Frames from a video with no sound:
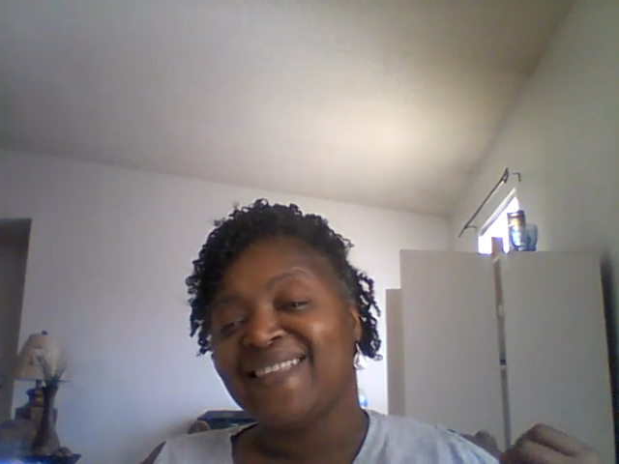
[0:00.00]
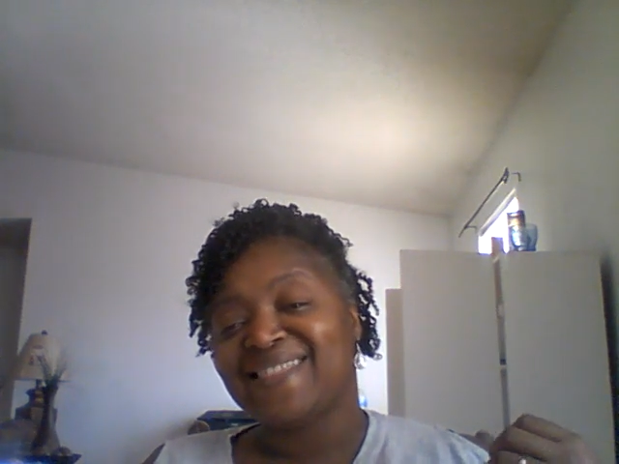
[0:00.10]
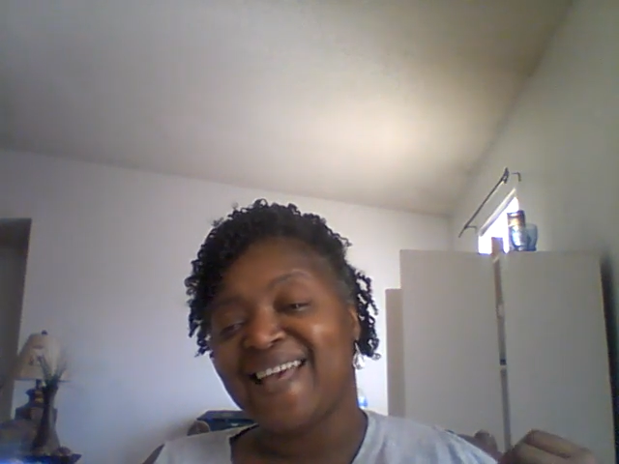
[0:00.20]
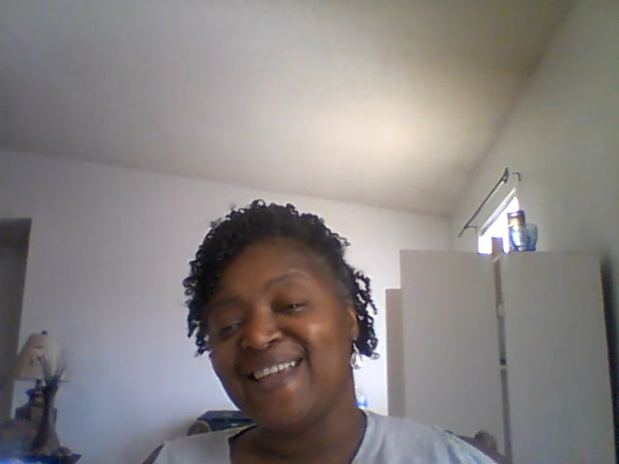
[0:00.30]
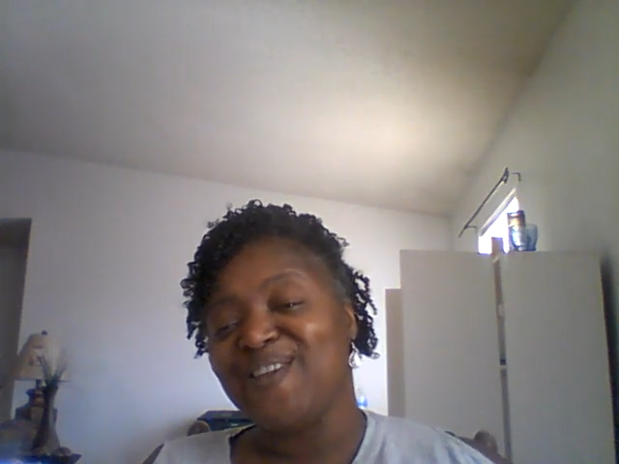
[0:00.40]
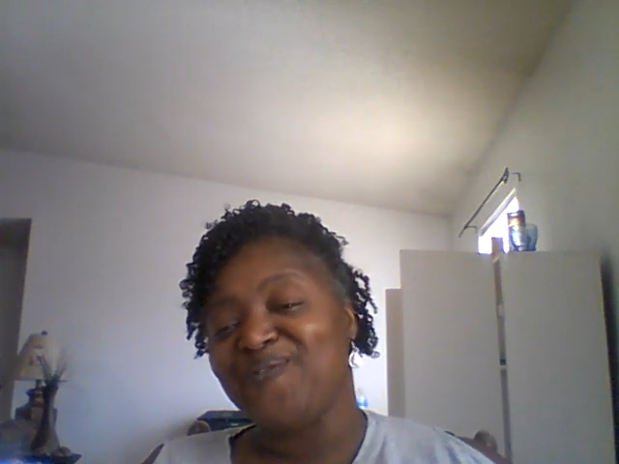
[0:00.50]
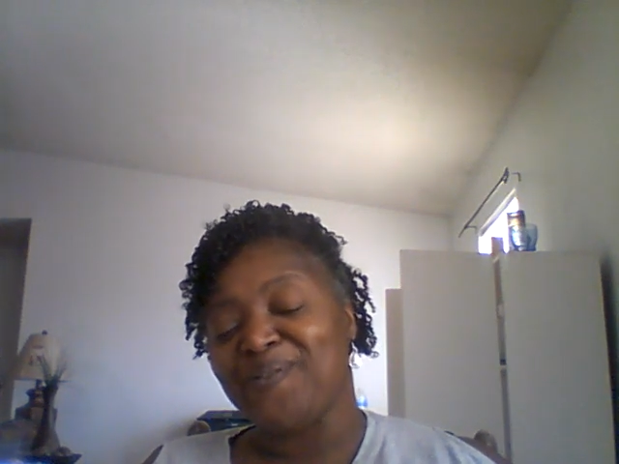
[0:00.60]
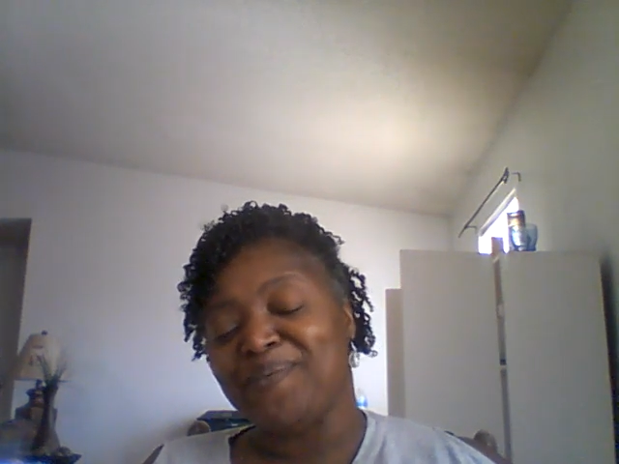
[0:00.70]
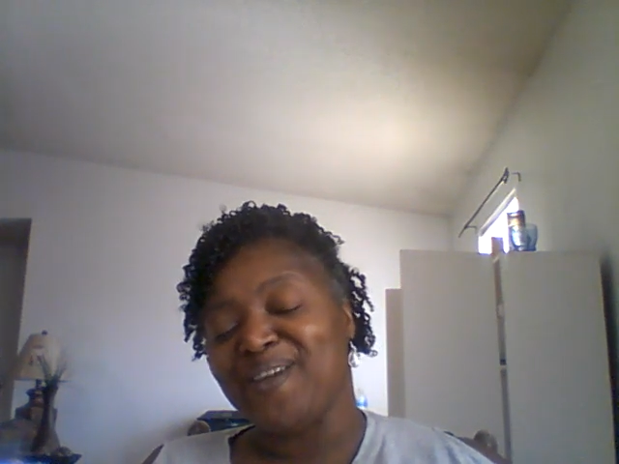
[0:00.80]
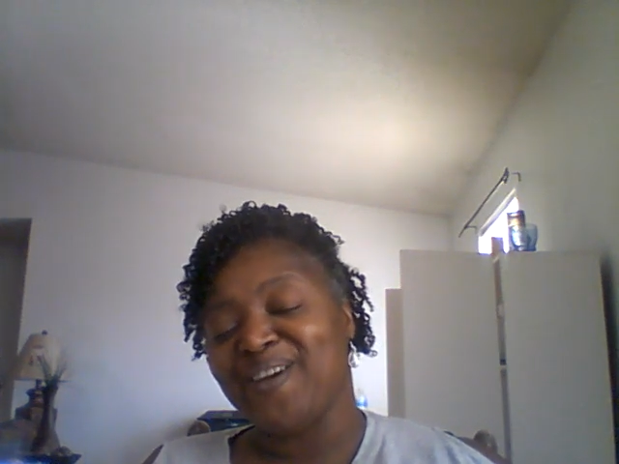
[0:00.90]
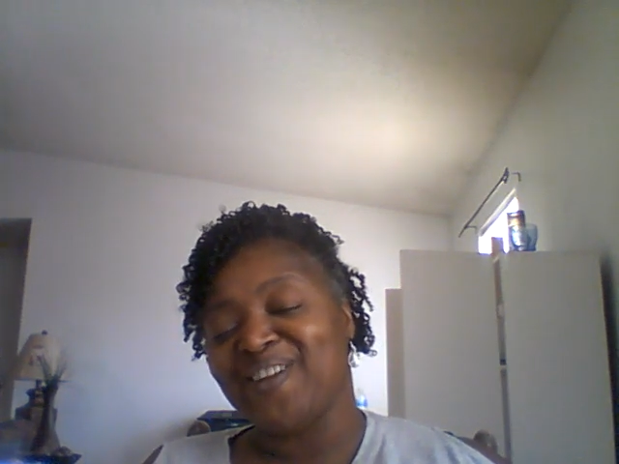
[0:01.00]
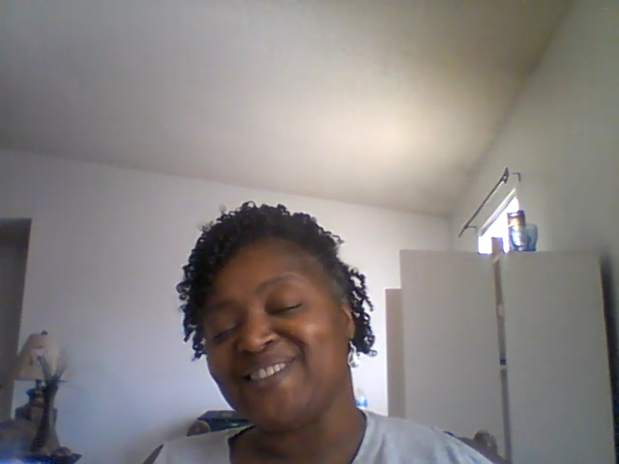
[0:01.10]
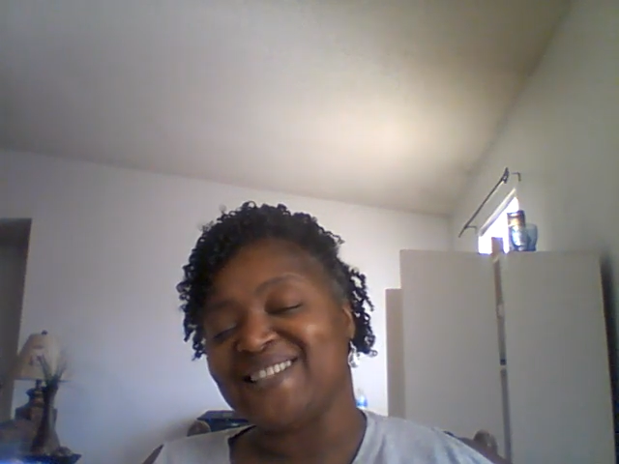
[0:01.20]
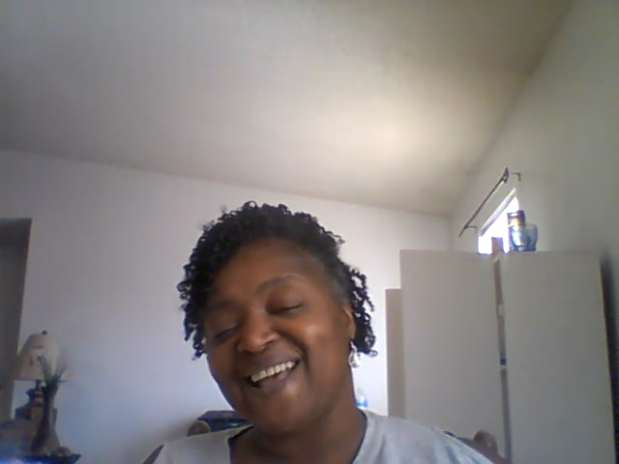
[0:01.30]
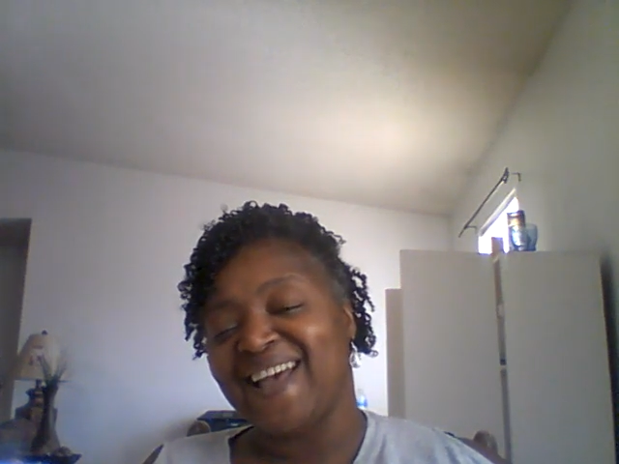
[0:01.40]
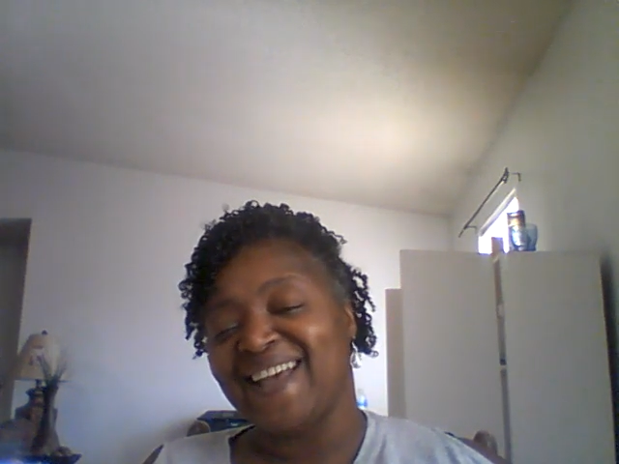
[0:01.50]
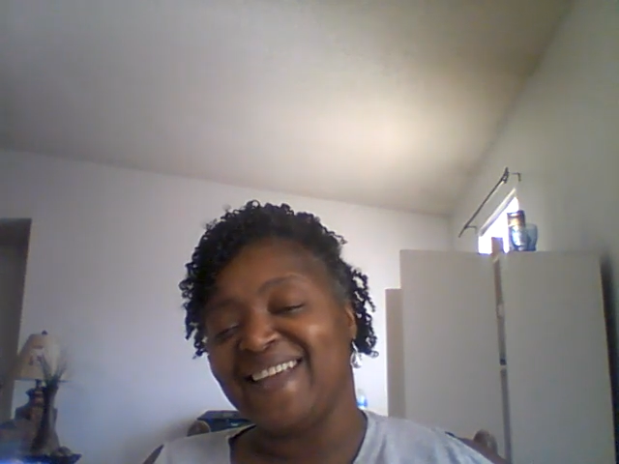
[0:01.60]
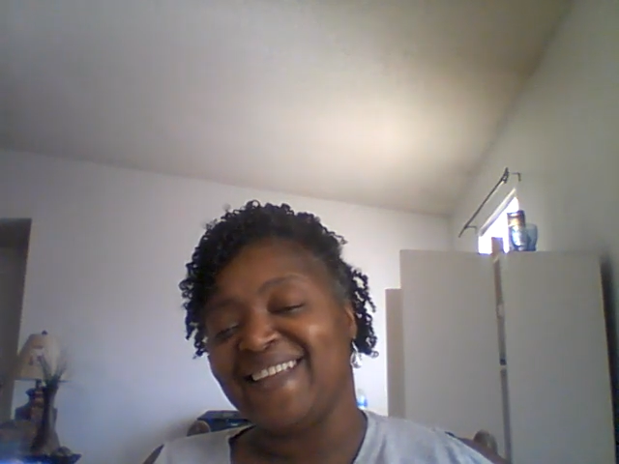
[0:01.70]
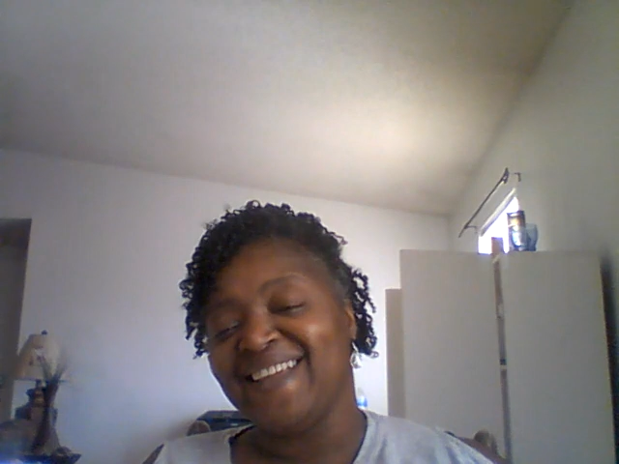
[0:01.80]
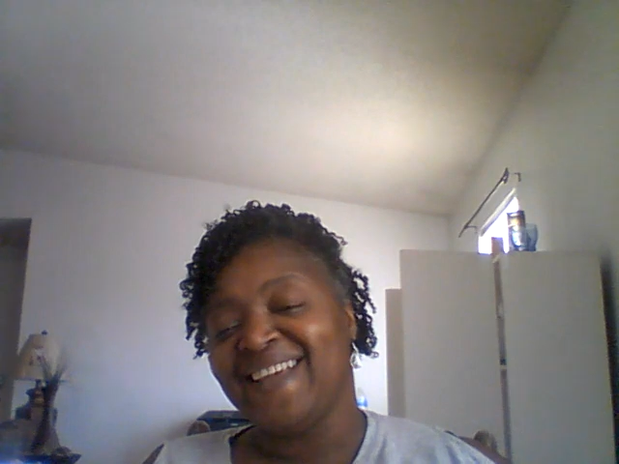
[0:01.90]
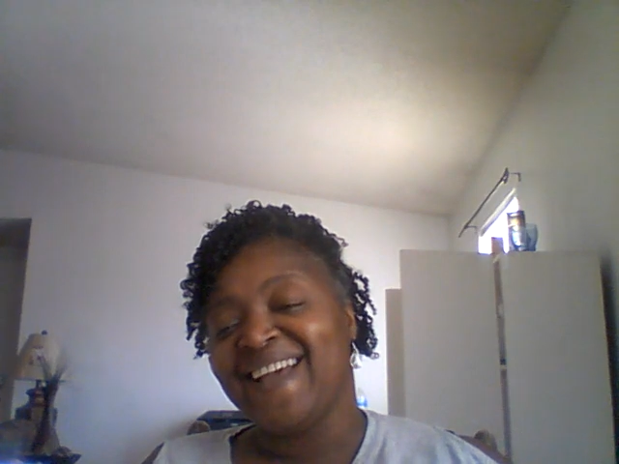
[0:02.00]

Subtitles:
Thank you for being here today.